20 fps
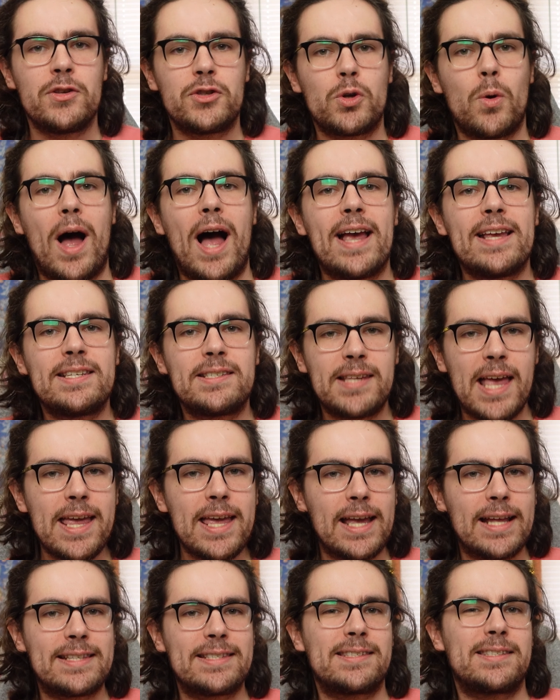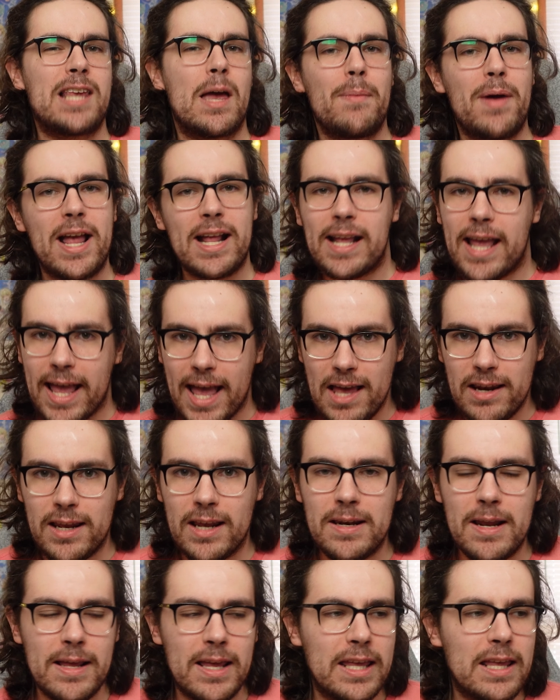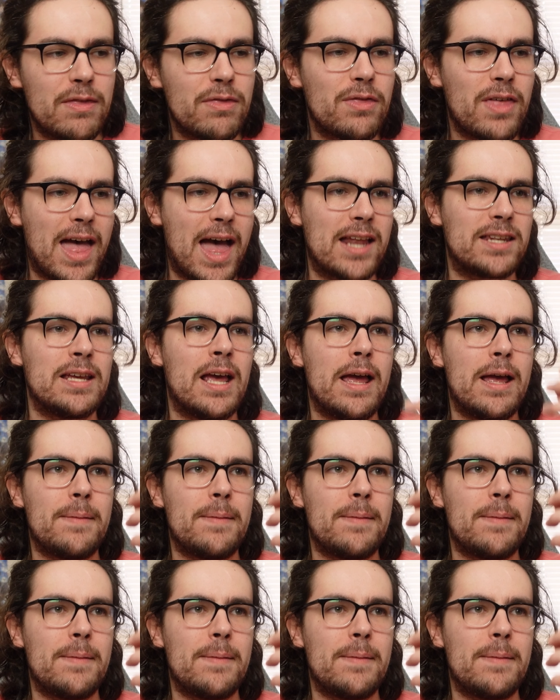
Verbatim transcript: So I say it's semi canon in that